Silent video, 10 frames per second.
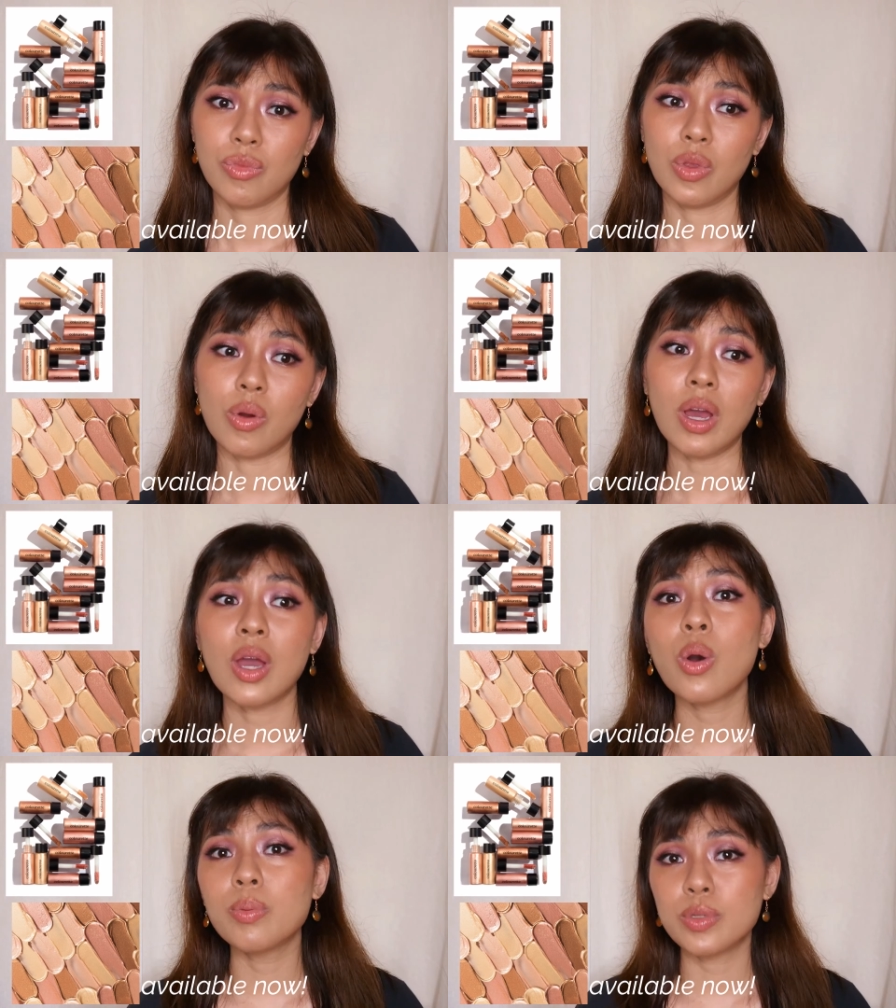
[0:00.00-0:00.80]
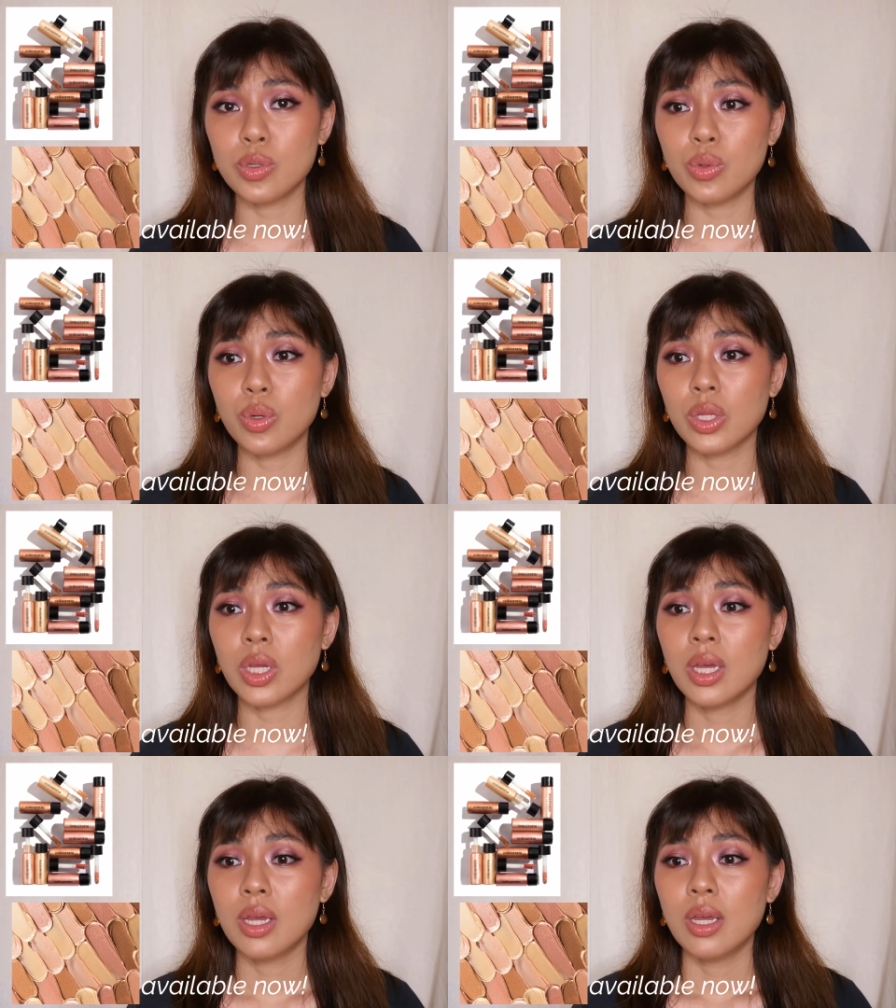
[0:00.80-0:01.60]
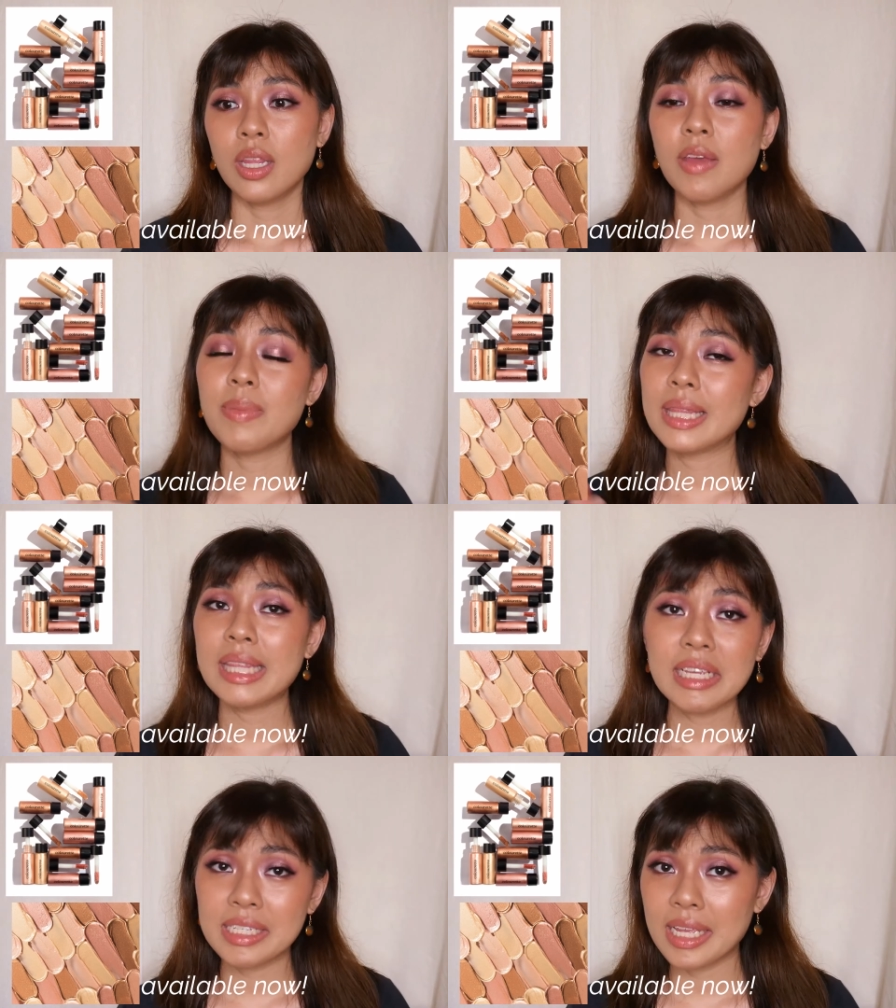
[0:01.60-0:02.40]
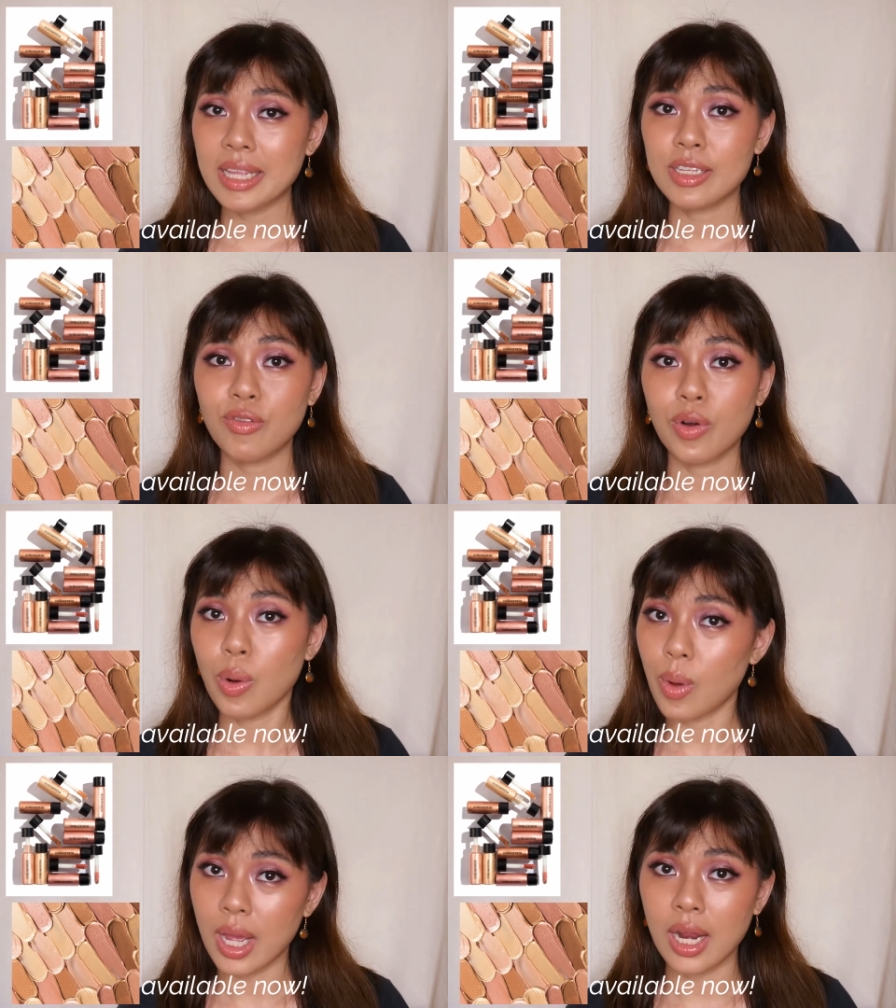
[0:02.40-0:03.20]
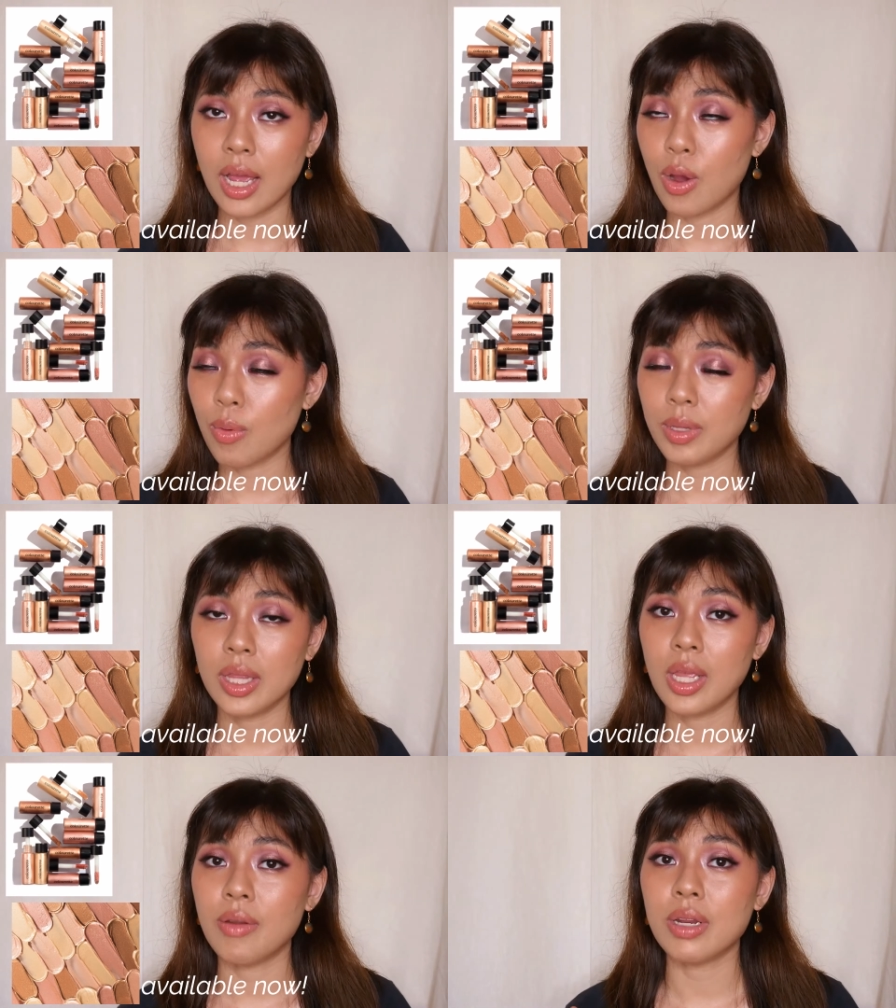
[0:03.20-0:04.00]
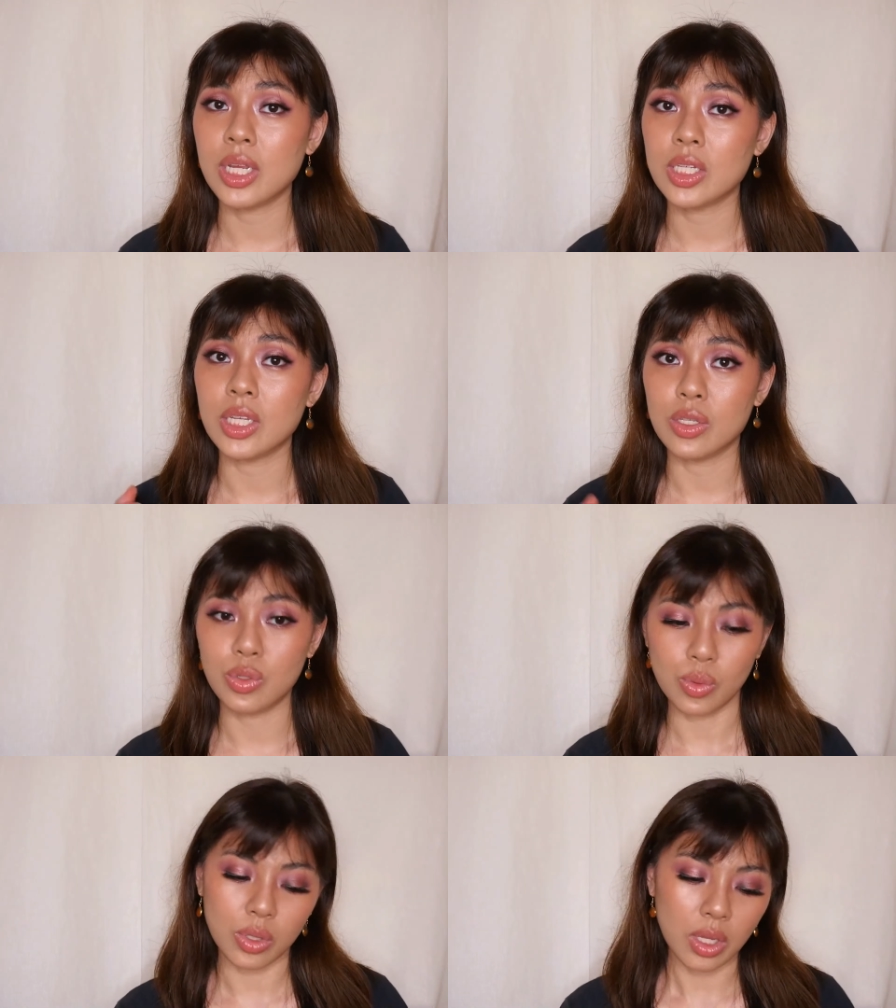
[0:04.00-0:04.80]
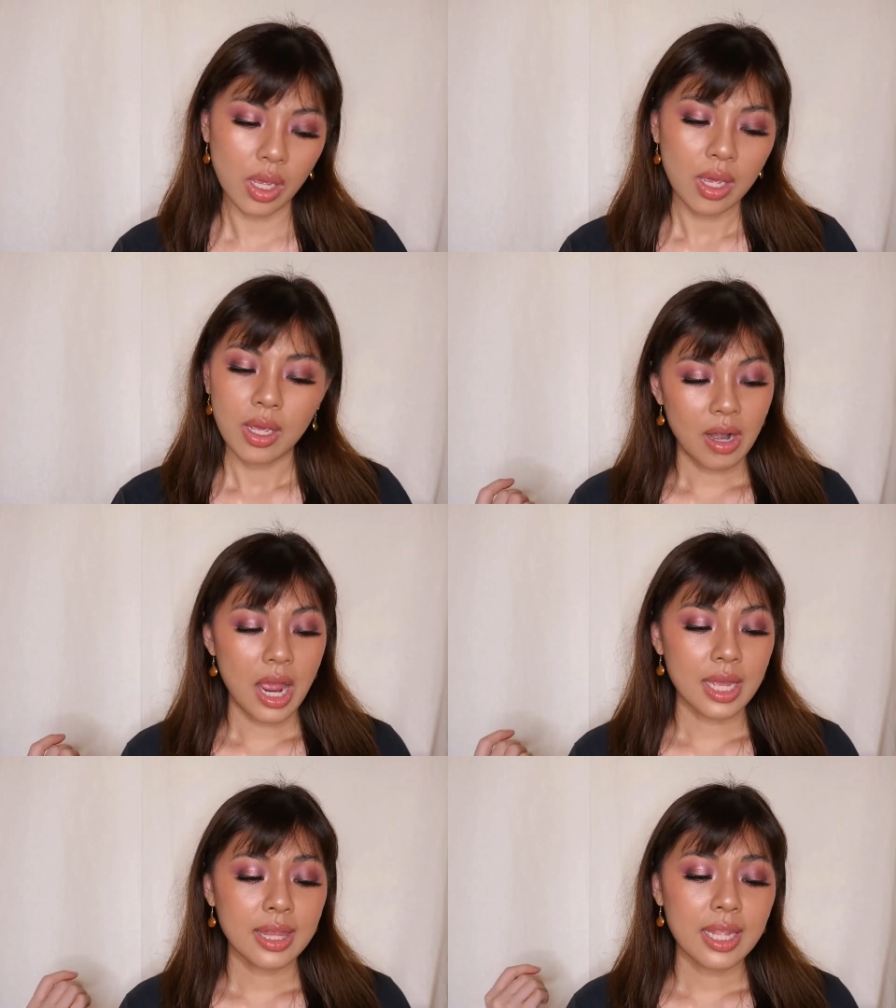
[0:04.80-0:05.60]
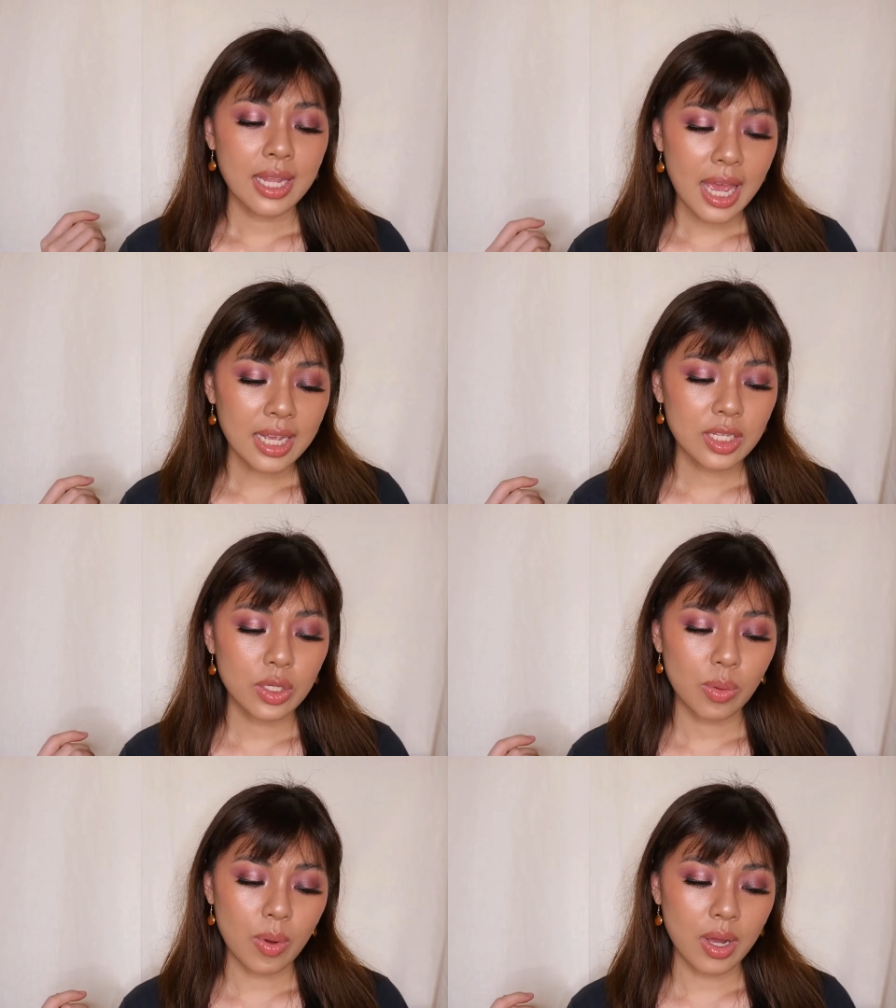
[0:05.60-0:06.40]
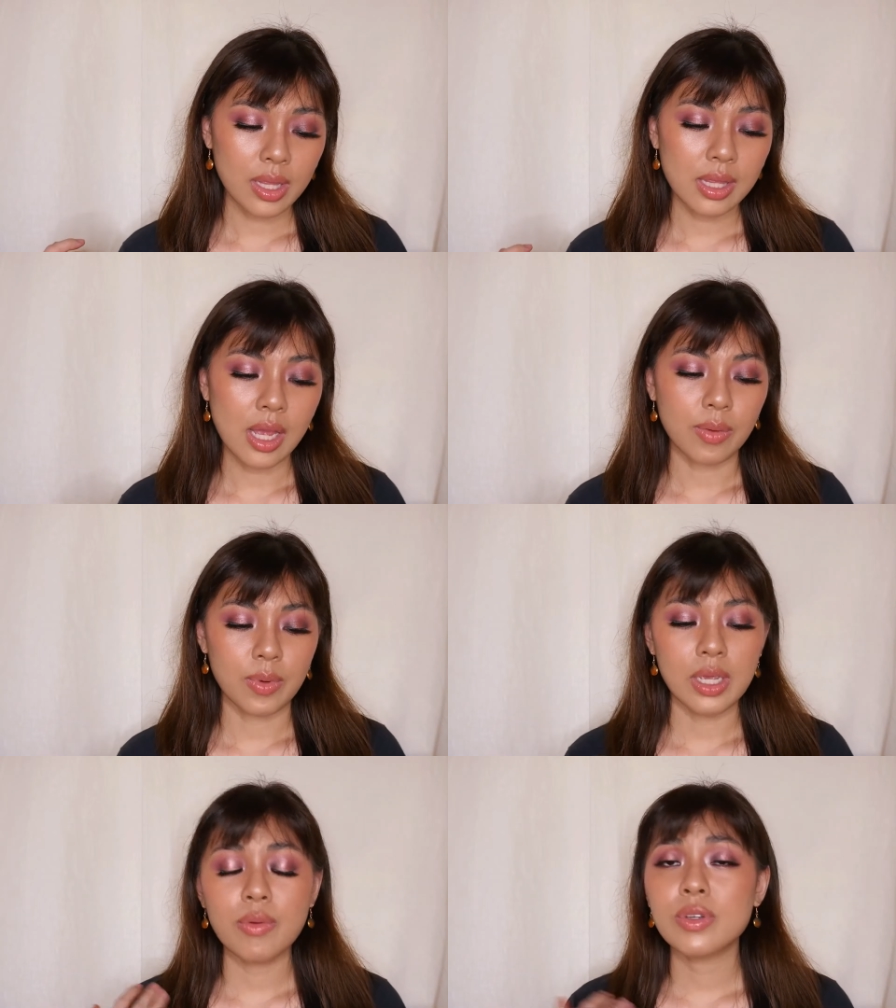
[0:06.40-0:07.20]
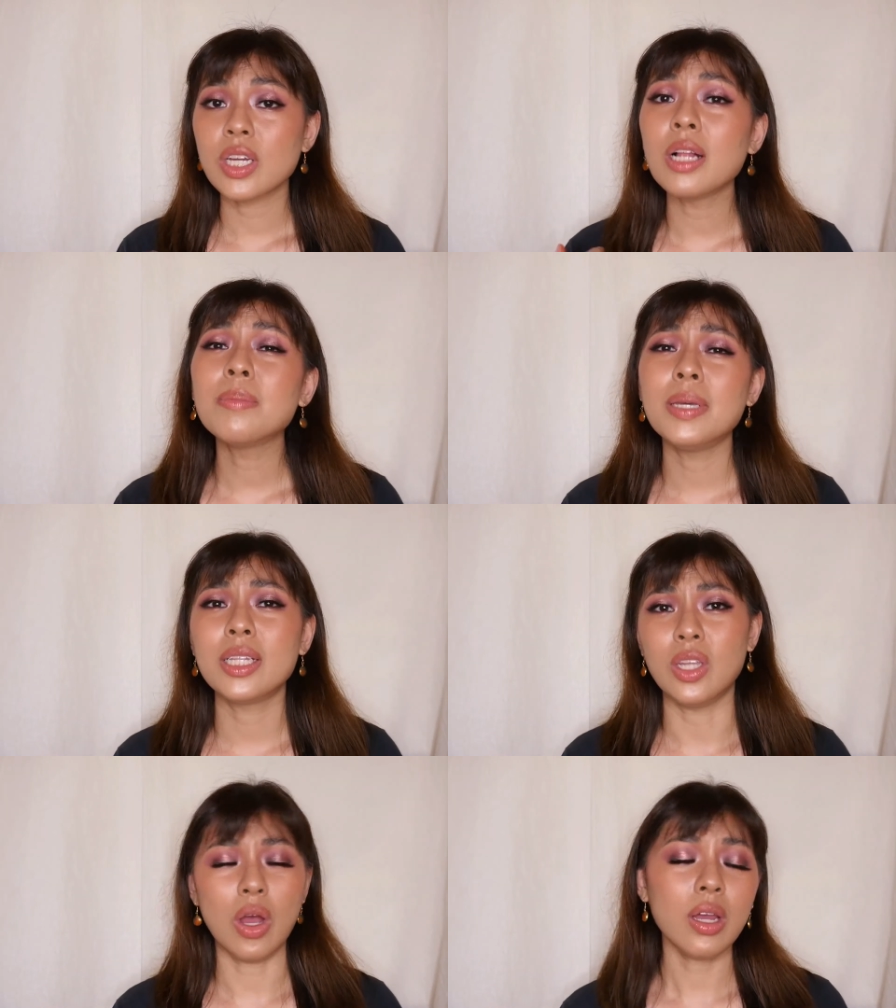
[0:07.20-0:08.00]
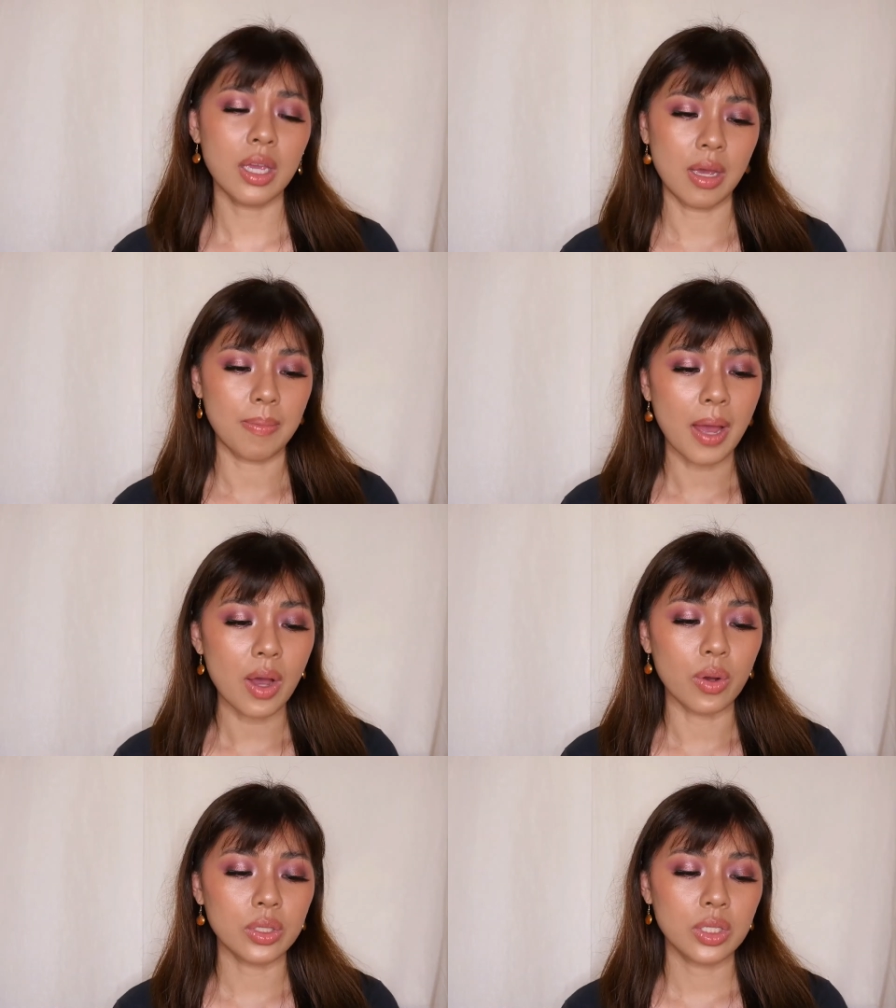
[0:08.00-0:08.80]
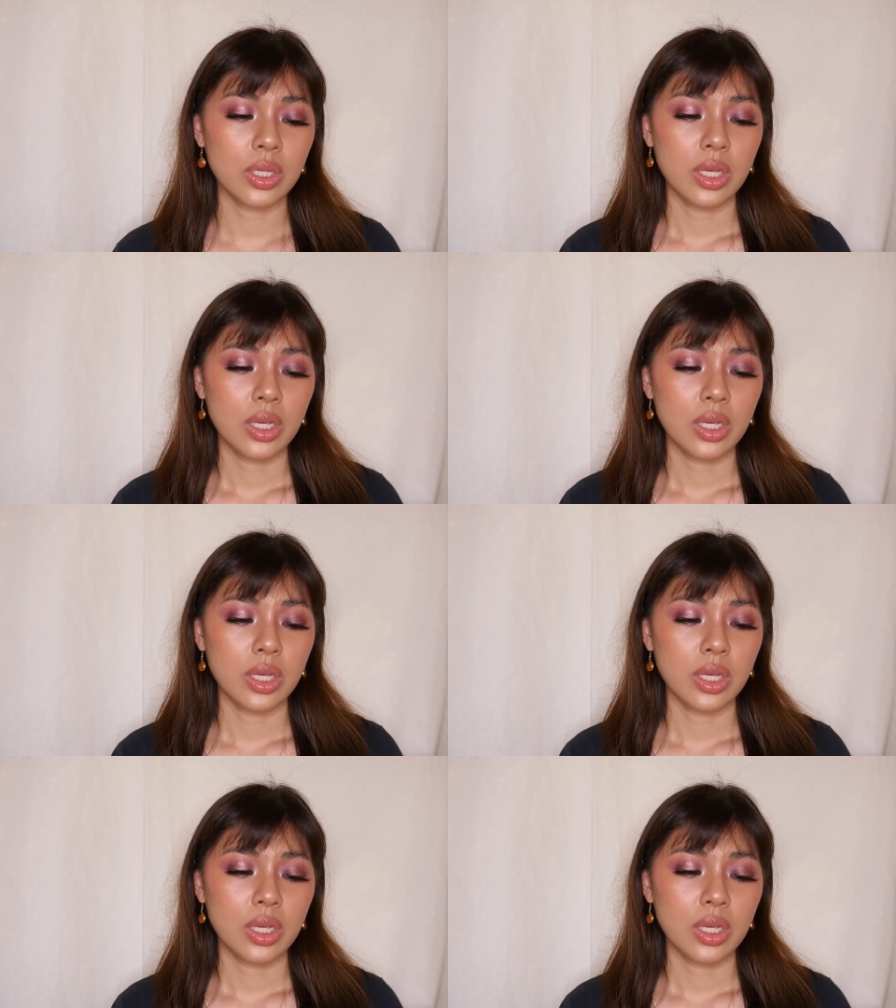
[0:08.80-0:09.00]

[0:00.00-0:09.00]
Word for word: No, I hope soon. They've been teasing this for a while. I hope that they release it soon. Right, the next one that we shall be talking about